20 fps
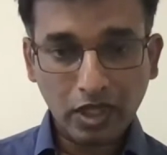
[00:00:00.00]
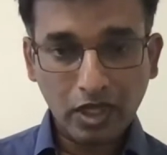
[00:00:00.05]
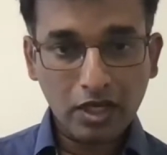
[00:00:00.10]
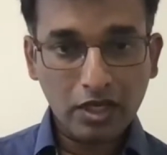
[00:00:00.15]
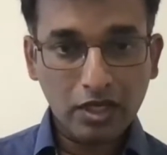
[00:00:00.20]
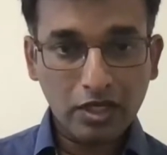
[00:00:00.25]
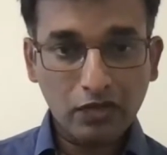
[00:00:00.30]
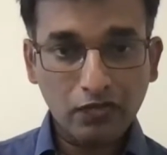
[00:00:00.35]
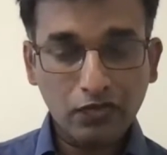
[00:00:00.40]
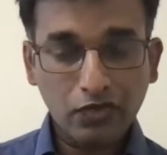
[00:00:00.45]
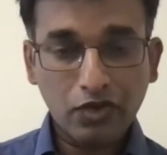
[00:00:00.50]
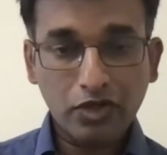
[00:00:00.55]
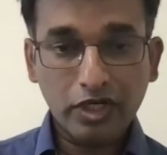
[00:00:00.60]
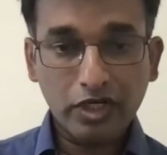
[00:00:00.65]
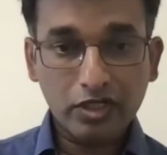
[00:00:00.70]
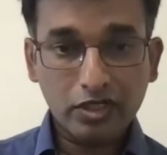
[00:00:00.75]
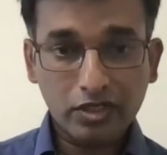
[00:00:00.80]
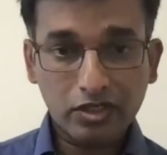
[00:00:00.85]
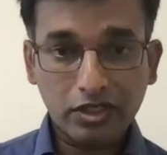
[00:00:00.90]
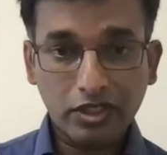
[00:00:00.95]
If you're
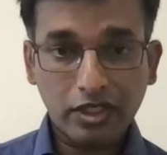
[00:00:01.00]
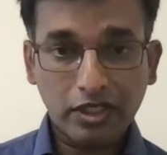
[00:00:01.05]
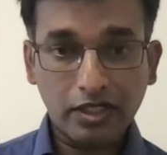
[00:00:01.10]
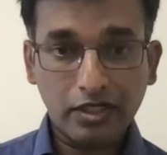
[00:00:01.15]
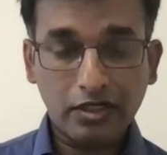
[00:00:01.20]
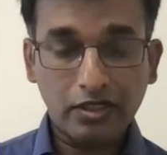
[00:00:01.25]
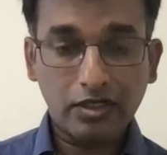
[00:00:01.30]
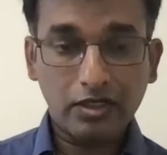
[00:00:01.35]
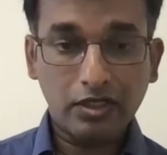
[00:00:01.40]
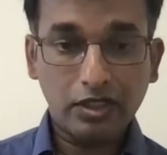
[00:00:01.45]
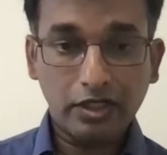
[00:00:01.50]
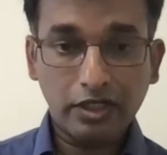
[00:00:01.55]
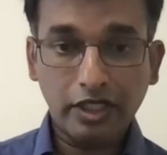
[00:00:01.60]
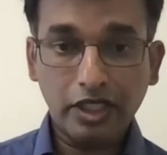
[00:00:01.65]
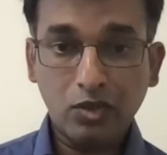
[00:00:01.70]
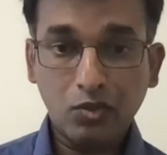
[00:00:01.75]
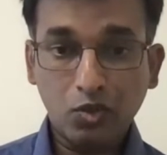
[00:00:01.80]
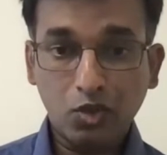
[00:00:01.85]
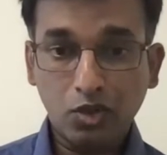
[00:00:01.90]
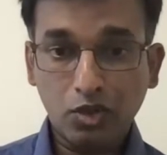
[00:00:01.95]
interested in
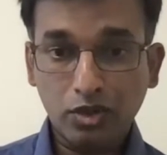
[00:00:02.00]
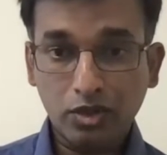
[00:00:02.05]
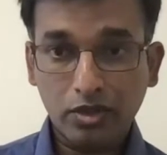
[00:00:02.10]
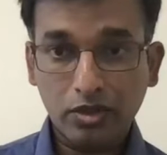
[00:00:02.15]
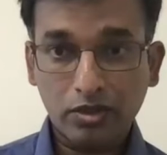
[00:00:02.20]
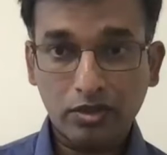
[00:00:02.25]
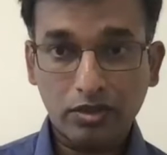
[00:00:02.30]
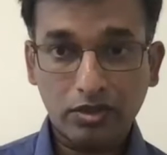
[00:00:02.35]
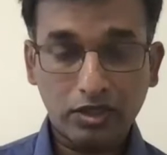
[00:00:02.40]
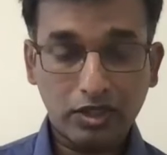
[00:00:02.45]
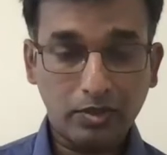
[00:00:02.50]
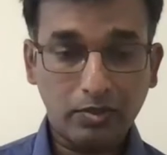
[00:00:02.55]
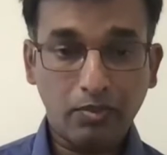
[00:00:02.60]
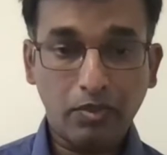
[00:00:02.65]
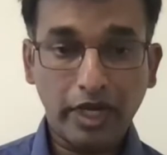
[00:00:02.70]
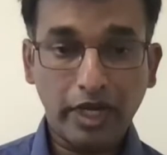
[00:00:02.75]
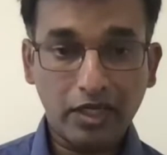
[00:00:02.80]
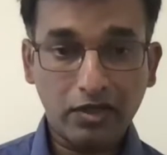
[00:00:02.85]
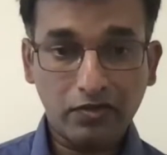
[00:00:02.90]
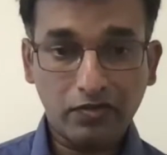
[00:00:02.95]
learning more, now
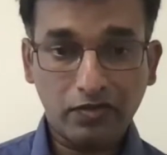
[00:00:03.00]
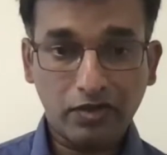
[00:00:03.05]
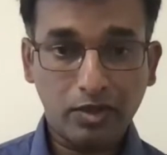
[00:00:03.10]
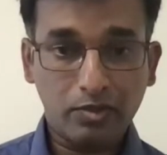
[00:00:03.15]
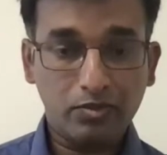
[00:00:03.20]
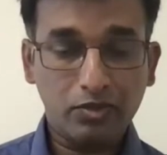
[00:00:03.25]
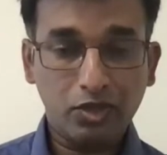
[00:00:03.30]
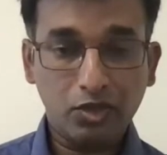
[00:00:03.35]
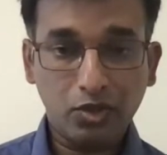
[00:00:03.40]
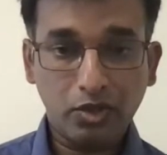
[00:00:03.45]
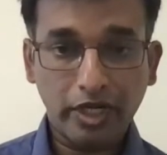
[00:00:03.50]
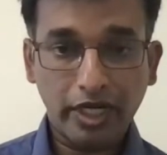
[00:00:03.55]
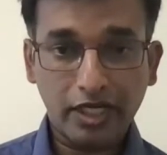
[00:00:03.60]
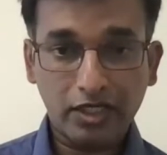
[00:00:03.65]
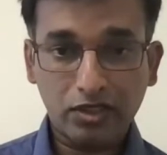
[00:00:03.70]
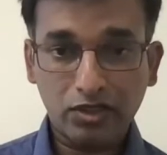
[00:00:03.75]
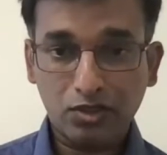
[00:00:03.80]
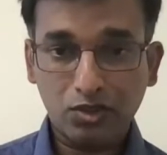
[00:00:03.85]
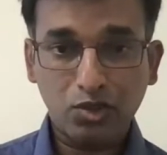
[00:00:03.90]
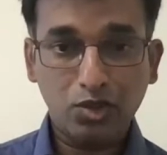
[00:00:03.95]
Mike from DoorDash
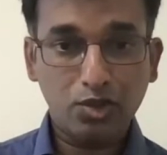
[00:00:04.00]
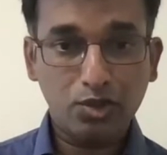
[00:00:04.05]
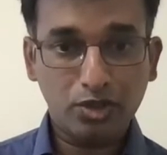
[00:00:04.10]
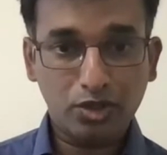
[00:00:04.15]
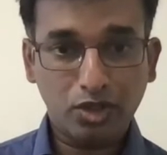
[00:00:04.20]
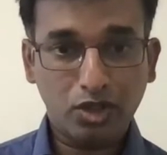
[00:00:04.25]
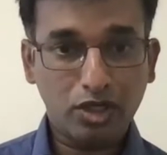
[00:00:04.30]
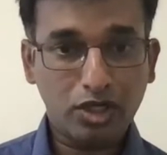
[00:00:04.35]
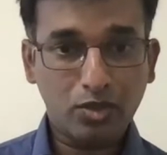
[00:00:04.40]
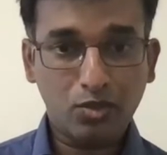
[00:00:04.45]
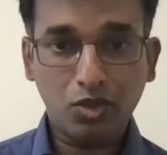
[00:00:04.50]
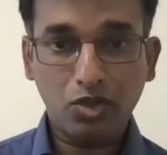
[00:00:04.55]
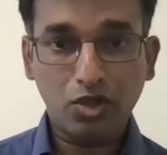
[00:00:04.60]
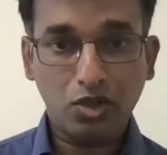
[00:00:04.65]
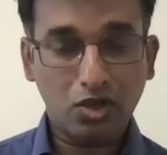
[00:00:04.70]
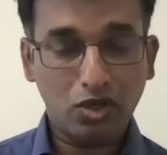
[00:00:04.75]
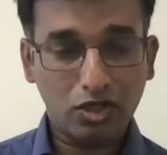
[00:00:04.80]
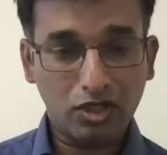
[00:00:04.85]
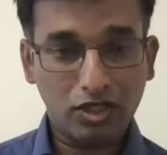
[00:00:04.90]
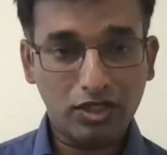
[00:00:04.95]
is going to talk about
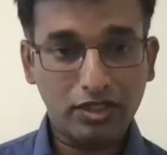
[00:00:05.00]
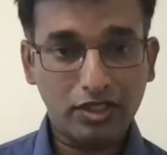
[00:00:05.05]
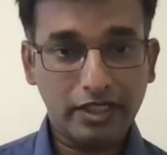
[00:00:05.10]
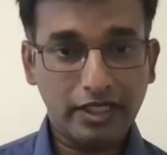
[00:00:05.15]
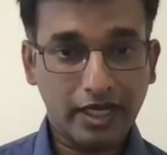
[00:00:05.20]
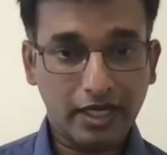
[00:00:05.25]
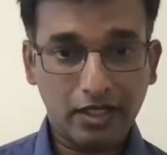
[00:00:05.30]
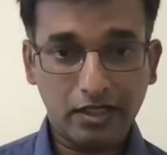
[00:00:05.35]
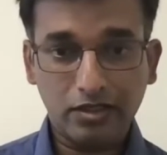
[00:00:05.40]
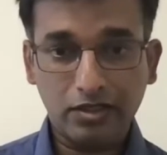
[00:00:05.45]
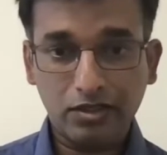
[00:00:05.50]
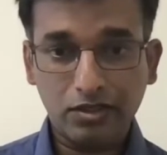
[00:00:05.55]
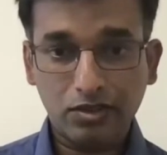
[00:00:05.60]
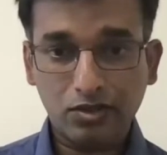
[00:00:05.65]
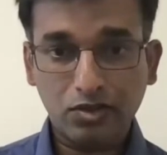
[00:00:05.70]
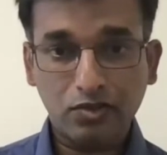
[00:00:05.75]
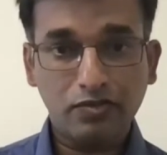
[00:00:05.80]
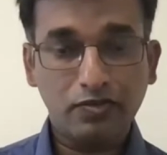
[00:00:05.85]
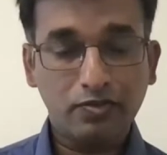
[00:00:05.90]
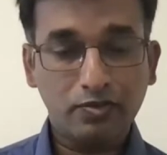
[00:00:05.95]
all the challenges
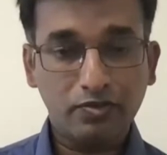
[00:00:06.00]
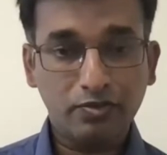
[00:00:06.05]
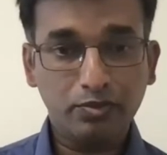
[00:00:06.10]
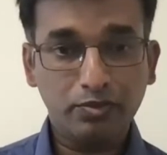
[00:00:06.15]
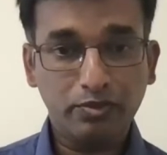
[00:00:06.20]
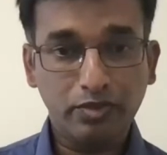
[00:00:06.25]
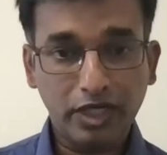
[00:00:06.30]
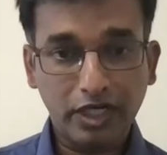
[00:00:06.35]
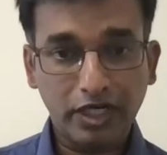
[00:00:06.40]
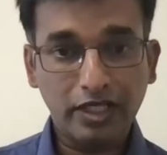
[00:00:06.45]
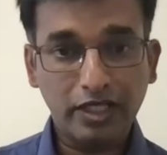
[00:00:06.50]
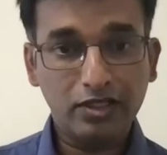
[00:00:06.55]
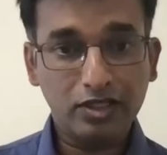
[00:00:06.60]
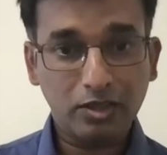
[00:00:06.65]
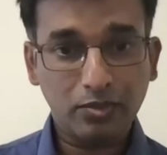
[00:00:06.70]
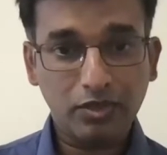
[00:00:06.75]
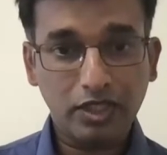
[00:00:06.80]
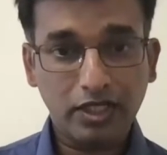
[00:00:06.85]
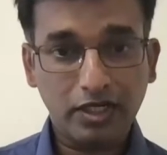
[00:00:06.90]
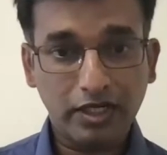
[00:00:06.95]
of building
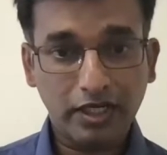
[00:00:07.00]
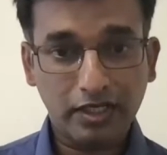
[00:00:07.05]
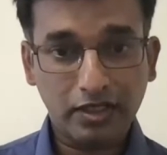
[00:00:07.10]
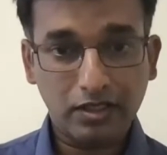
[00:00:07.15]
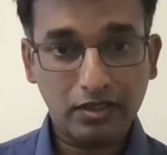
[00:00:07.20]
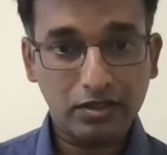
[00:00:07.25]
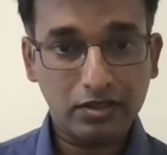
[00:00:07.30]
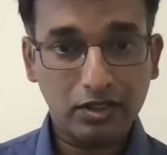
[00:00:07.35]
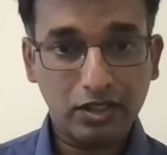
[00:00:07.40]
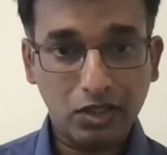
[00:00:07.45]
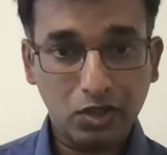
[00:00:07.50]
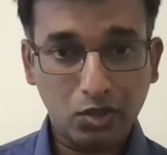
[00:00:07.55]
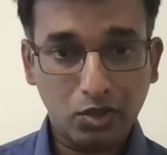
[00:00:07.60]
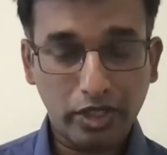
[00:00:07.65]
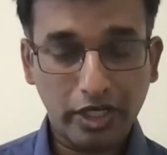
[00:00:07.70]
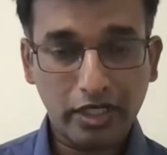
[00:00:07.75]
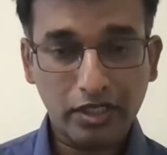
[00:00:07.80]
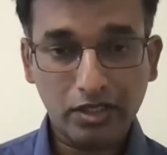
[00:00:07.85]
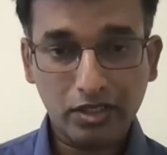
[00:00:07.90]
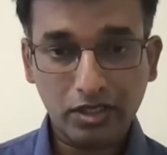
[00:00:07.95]
something like this at
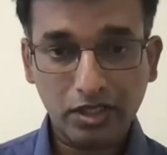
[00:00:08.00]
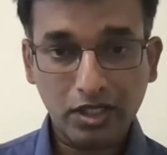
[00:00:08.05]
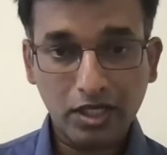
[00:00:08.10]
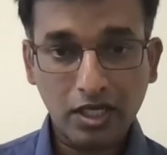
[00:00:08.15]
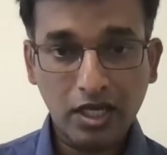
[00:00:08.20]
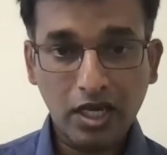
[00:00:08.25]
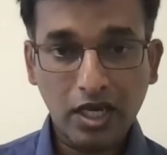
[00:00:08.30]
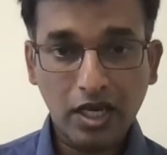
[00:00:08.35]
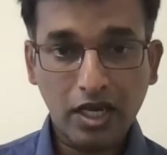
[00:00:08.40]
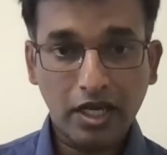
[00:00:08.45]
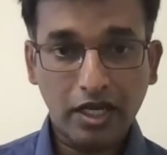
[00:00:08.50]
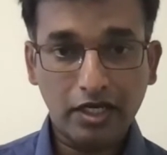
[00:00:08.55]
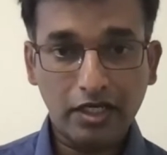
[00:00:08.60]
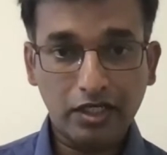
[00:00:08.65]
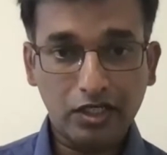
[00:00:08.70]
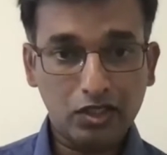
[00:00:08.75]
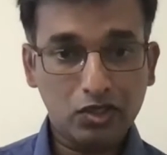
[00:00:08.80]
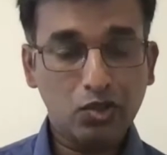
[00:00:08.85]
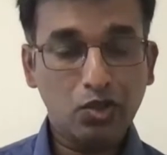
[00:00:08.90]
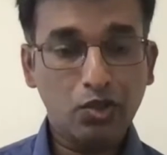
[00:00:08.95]
DoorDash. And
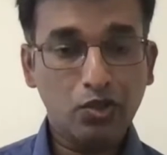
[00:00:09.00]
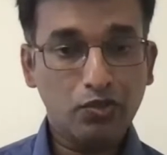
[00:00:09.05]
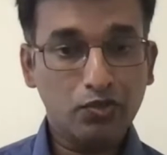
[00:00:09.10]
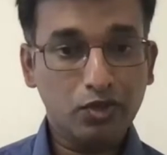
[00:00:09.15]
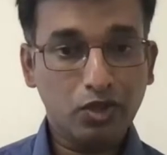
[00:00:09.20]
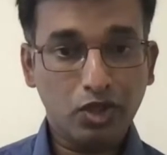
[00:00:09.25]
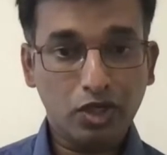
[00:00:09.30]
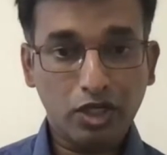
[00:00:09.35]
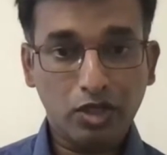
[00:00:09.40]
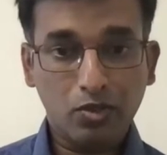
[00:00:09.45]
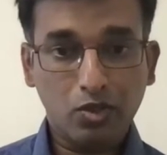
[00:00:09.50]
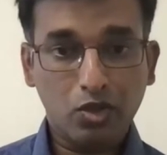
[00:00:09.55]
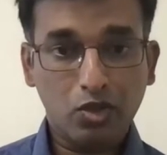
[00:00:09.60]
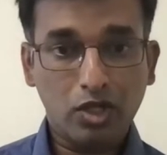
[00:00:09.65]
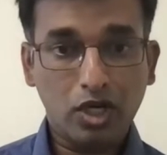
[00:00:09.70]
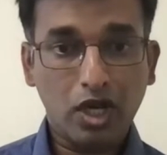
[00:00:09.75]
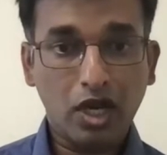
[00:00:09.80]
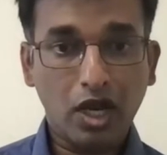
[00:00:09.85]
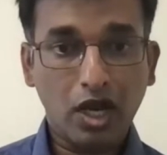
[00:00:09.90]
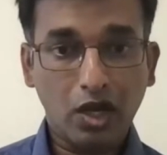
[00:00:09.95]
he's going to talk about
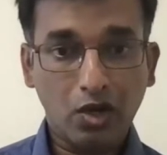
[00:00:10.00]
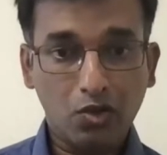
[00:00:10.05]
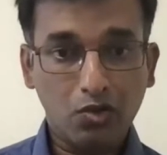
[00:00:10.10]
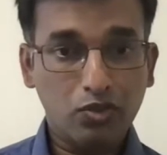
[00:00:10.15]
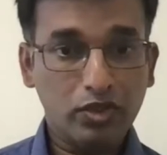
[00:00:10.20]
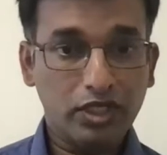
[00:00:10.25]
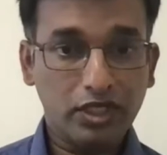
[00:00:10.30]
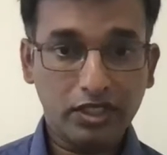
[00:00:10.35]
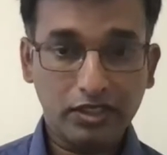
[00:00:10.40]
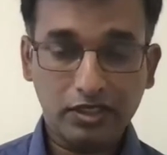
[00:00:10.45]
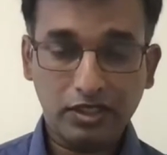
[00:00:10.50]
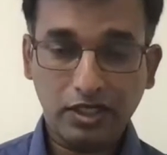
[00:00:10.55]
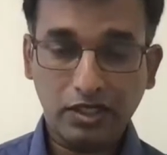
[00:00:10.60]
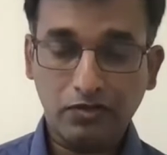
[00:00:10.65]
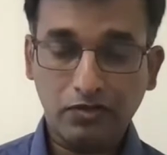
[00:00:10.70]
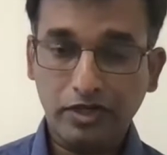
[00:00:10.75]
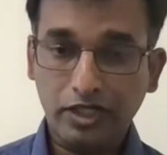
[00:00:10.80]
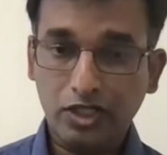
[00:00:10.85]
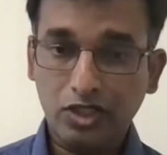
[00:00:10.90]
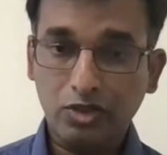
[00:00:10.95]
how he has
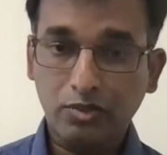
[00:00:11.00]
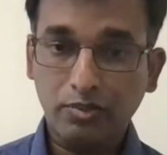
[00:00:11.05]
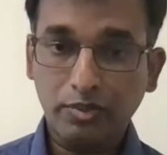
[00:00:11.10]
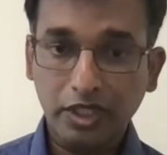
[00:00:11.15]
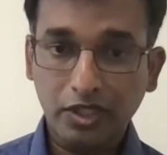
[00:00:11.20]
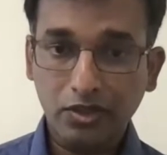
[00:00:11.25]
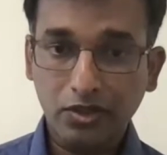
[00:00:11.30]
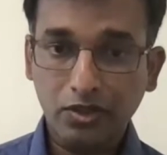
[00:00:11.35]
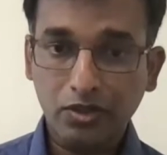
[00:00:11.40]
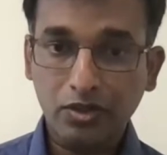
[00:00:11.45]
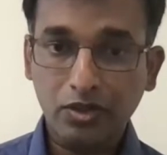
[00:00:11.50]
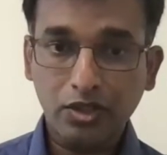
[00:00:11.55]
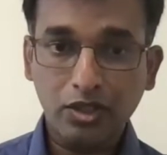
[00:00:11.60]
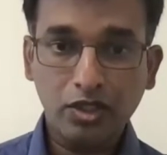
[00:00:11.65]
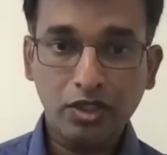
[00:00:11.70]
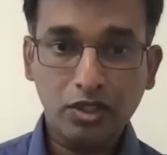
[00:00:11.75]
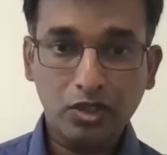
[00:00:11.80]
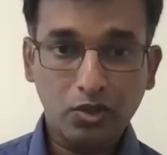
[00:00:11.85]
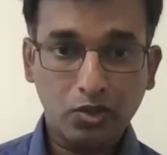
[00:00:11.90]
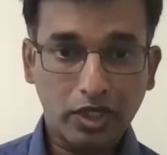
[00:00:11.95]
leveraged Pino
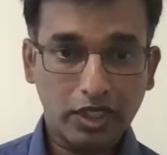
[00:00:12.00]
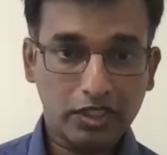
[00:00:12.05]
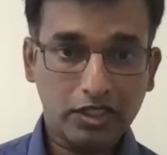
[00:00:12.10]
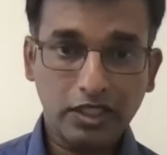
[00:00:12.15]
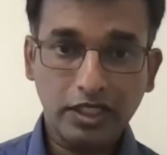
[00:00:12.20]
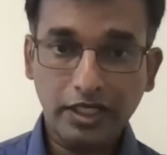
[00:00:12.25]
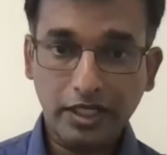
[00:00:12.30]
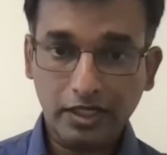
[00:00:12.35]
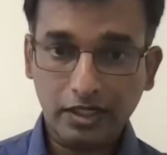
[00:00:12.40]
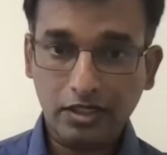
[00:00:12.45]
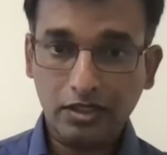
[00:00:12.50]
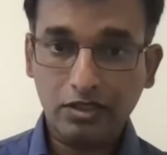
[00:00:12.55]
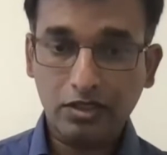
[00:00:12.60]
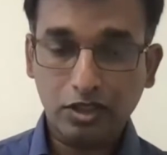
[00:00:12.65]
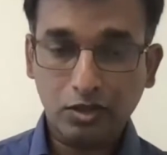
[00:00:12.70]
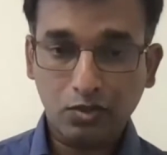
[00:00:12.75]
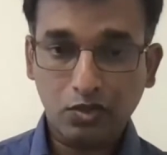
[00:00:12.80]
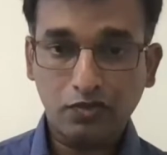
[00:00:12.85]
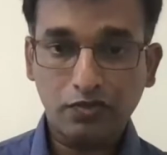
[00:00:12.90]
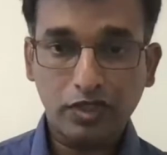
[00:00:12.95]
to actually address some
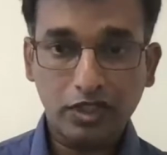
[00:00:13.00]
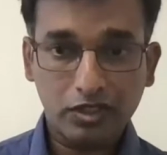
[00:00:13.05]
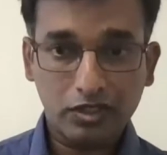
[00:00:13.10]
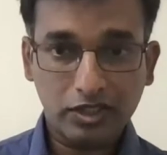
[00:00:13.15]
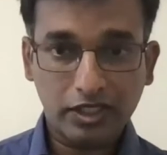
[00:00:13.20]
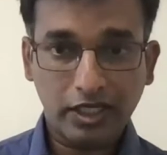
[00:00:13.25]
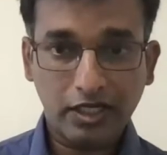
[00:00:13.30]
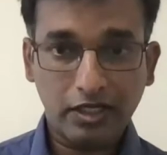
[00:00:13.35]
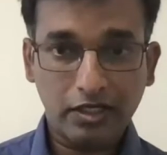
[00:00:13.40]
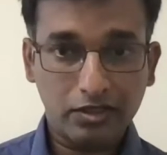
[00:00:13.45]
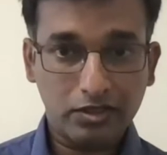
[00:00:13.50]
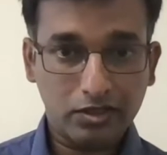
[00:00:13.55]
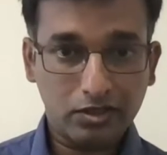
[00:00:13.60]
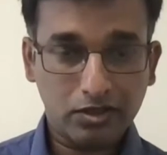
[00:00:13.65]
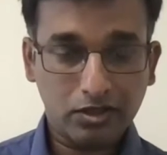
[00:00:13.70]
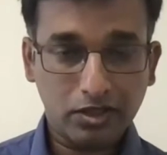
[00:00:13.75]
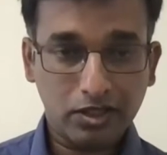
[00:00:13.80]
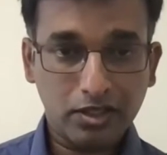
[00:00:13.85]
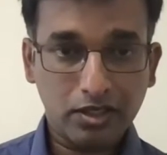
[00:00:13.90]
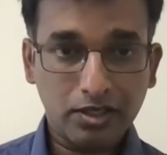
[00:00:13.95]
of these challenges
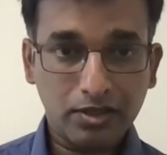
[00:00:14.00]
here.